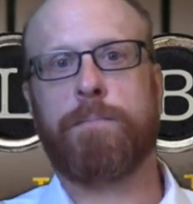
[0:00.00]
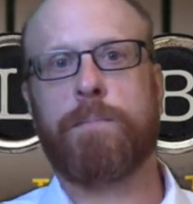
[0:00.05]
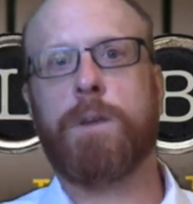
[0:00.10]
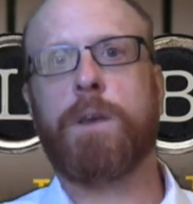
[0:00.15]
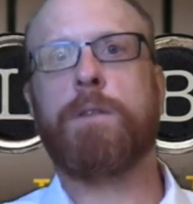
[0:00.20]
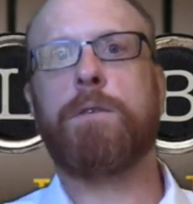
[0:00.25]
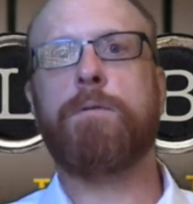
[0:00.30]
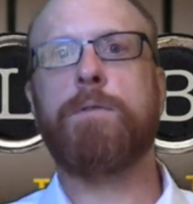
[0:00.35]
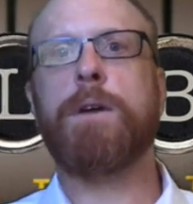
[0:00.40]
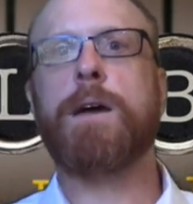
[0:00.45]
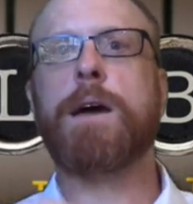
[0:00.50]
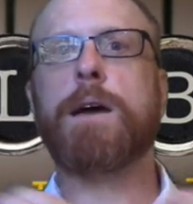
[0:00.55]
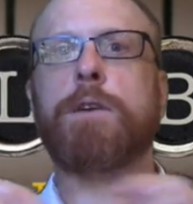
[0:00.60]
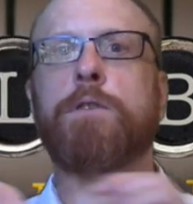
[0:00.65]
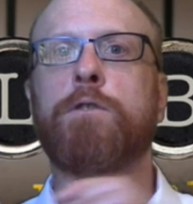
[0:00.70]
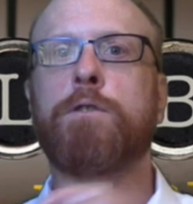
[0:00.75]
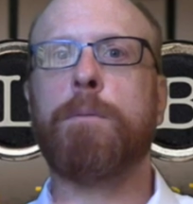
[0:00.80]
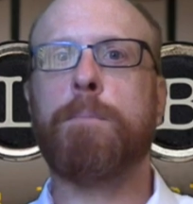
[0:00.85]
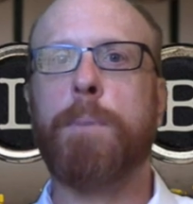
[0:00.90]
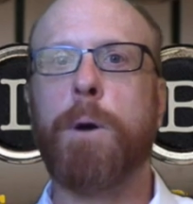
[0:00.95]
the VA
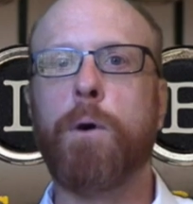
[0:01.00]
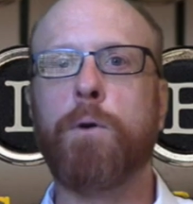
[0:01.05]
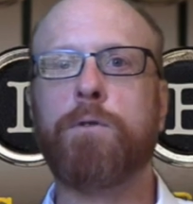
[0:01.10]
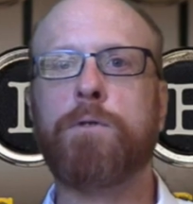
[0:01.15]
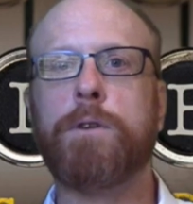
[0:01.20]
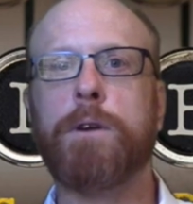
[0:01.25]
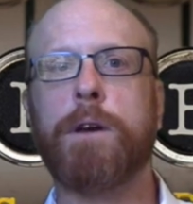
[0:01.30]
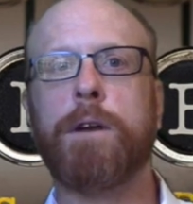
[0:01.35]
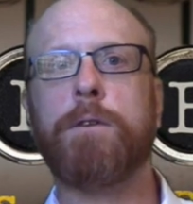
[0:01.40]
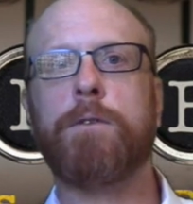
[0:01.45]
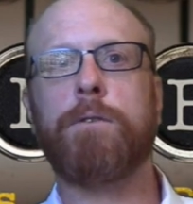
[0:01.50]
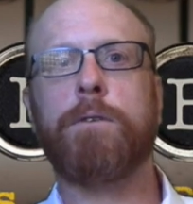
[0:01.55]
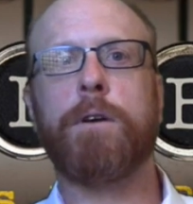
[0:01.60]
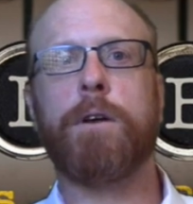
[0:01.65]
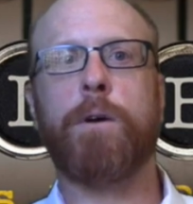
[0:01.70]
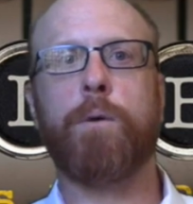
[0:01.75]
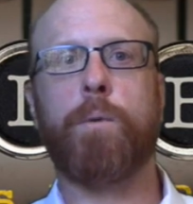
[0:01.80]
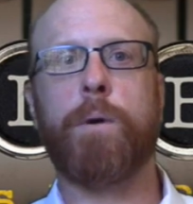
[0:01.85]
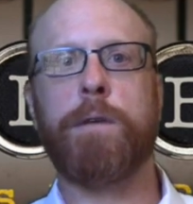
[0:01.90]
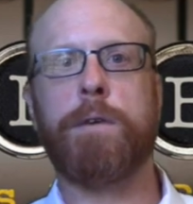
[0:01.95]
is supposed to
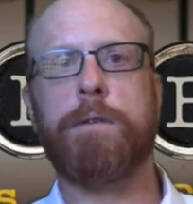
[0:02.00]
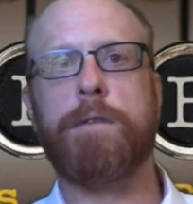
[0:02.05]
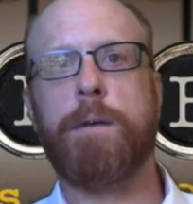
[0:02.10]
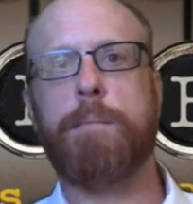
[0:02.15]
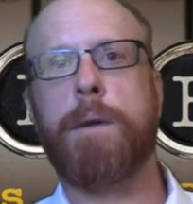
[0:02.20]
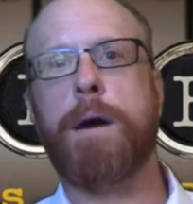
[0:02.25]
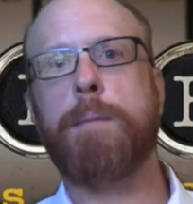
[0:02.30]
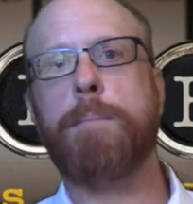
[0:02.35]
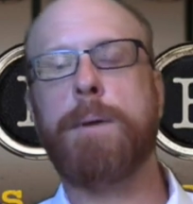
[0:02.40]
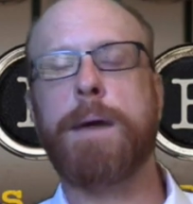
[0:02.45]
consider whether they might